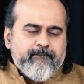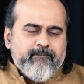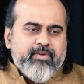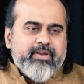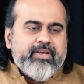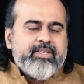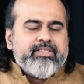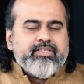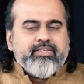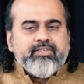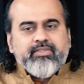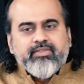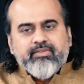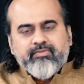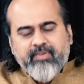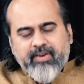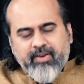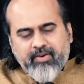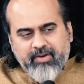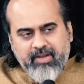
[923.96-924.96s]
When
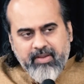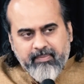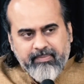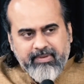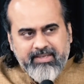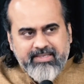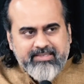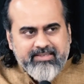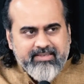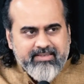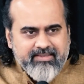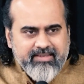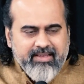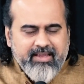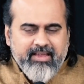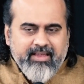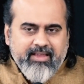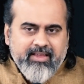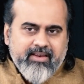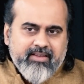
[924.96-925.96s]
your deepest
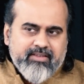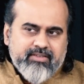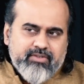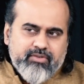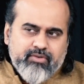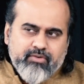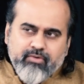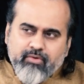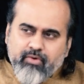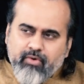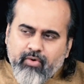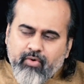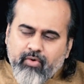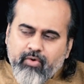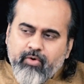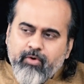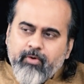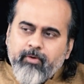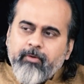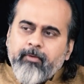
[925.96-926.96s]
desire is to
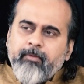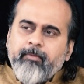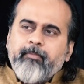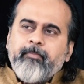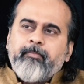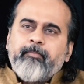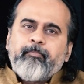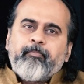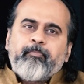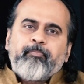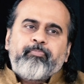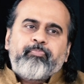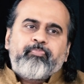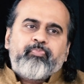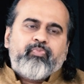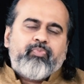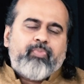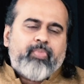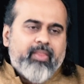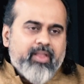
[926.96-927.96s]
go
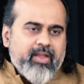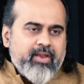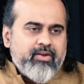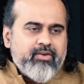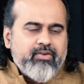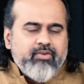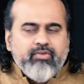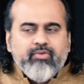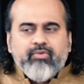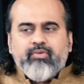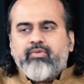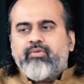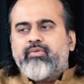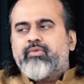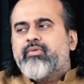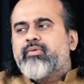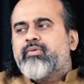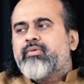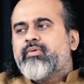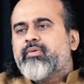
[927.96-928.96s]
into
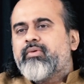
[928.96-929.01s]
